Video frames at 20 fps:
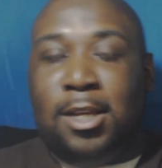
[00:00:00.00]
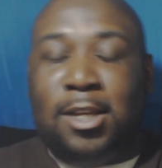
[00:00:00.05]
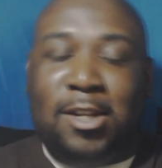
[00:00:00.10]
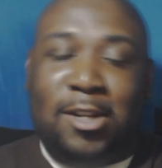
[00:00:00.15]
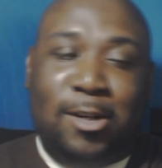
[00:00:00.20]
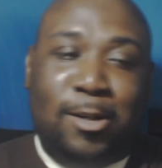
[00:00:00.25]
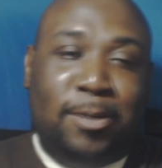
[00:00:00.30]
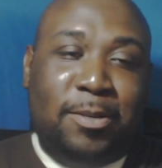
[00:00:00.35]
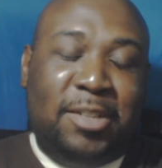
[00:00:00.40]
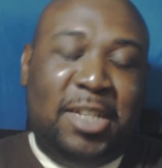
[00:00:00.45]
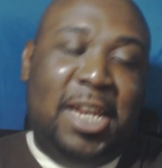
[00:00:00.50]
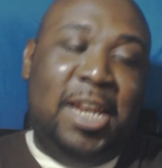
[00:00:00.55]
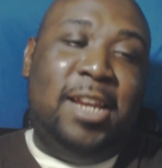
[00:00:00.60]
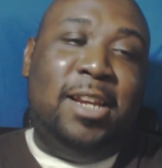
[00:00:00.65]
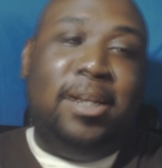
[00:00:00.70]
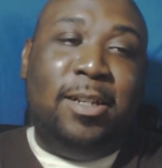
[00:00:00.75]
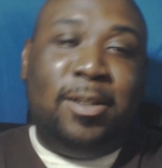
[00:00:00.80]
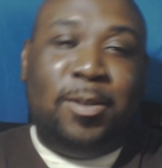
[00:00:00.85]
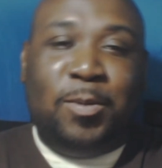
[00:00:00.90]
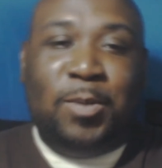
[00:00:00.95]
You know what I'm
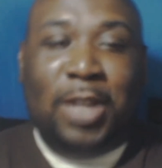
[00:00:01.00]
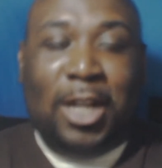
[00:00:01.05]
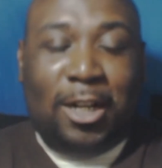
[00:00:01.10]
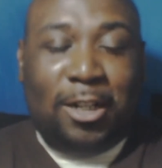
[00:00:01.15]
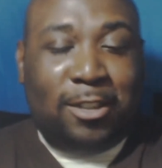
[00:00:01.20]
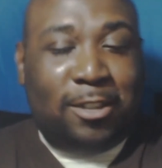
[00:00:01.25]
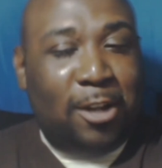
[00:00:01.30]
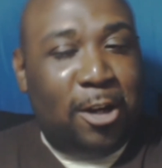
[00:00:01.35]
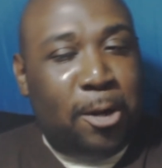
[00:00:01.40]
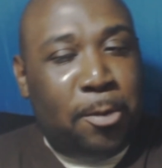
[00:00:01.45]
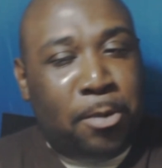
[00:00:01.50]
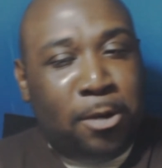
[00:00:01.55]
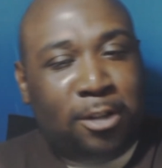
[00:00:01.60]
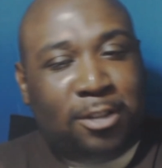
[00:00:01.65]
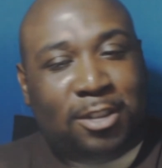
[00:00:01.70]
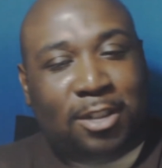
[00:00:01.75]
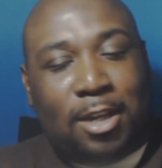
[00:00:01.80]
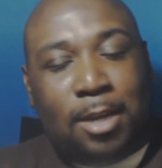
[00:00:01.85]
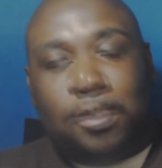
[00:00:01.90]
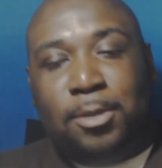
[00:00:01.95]
saying? We got a certain
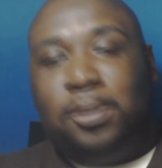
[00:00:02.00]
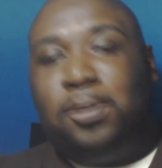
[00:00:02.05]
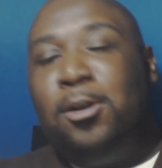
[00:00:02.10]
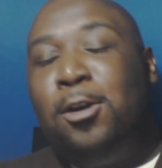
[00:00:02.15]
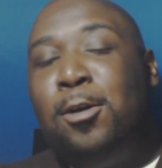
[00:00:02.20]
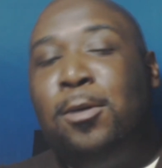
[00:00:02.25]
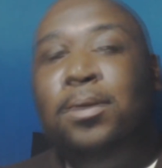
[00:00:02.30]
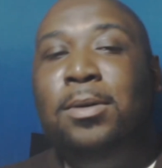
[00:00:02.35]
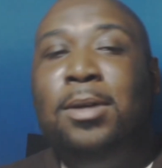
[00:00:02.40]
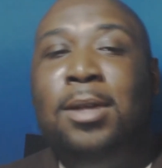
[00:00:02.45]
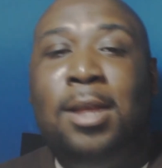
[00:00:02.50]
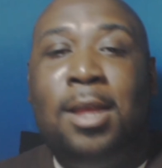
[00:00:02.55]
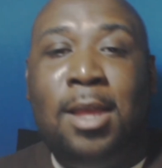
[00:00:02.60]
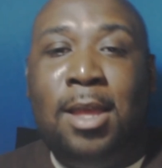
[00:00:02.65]
person coming through.